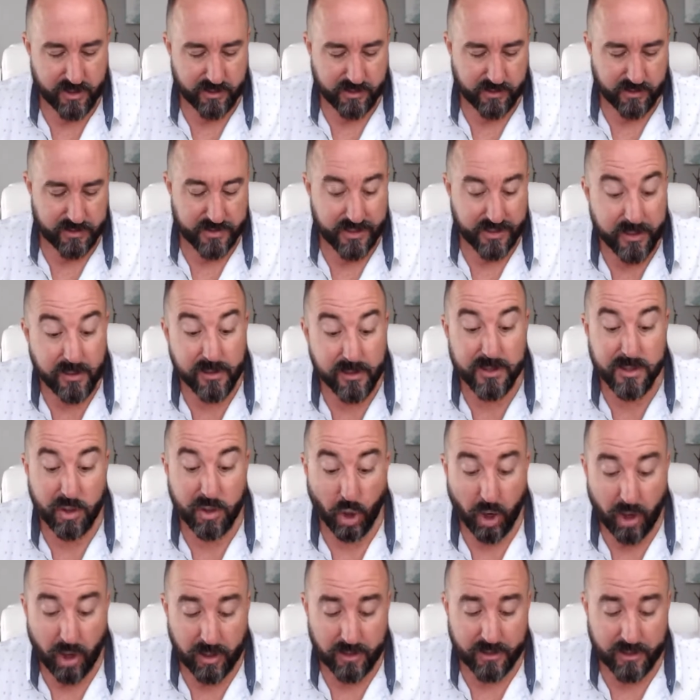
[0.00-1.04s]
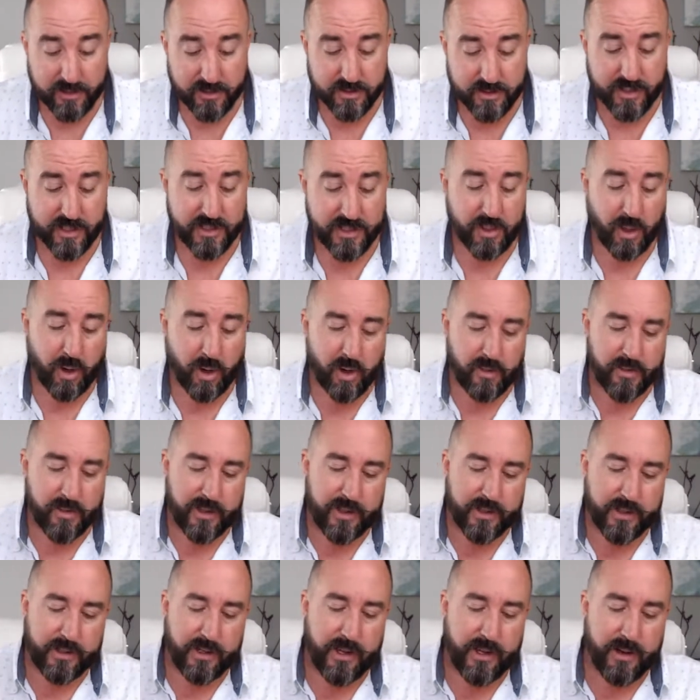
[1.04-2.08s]
Douglas Holland says,
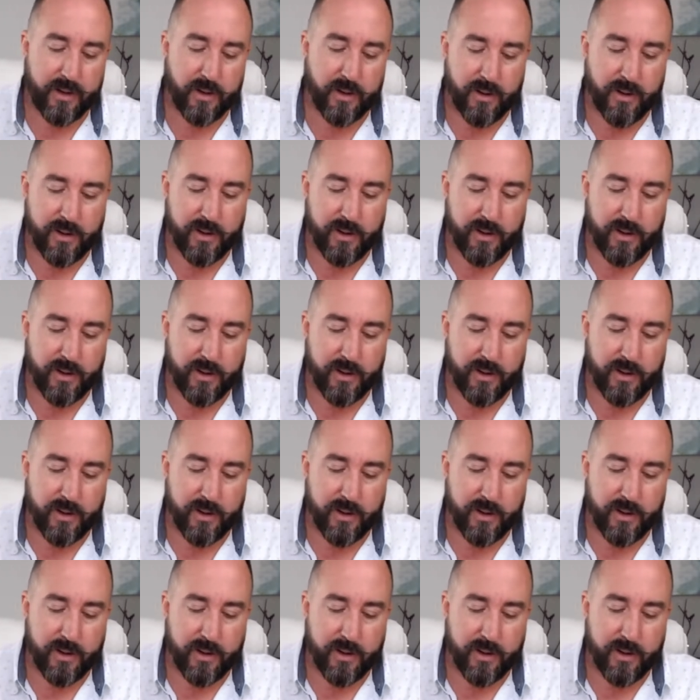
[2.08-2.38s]
are